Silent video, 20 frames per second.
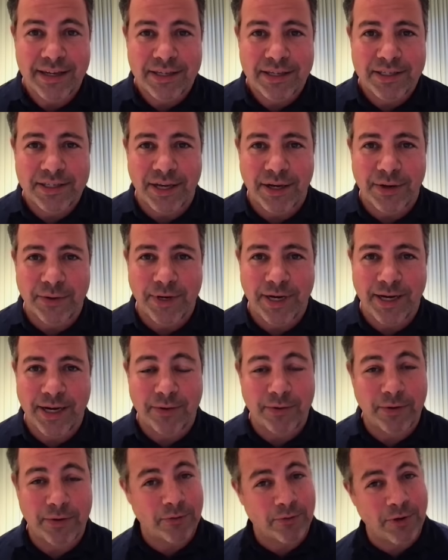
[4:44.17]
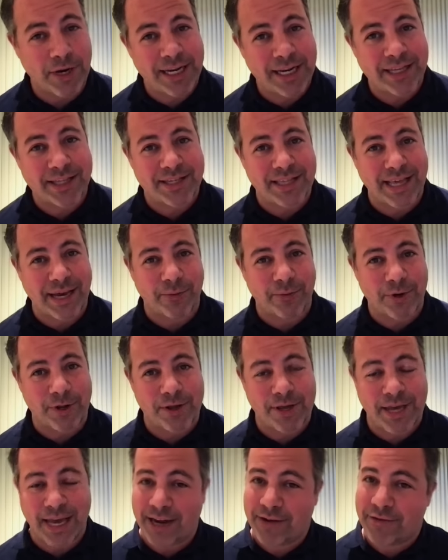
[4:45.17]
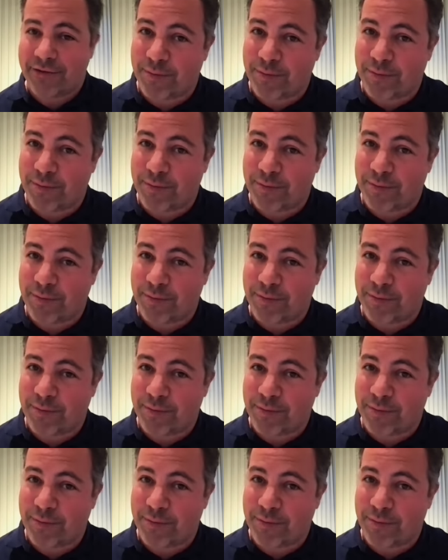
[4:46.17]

So, well, read into that what you can.